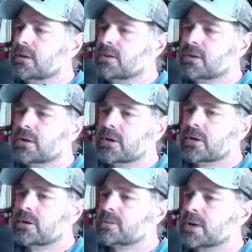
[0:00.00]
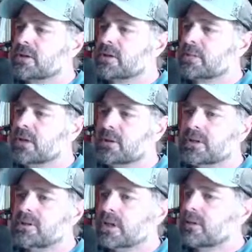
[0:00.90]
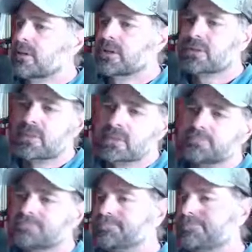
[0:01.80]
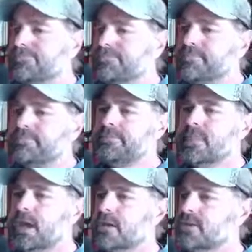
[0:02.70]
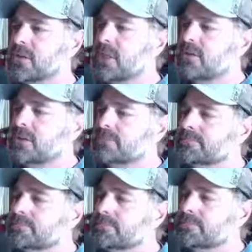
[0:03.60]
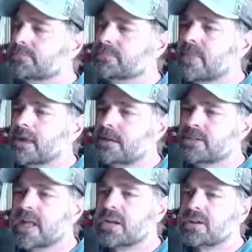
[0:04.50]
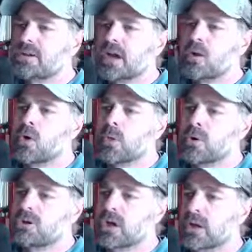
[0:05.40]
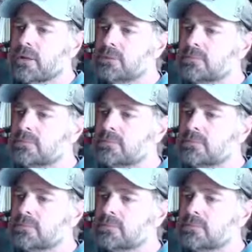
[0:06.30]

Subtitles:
turn, expecting to be able to check raise. So c'est la vie. It's not a horrible check.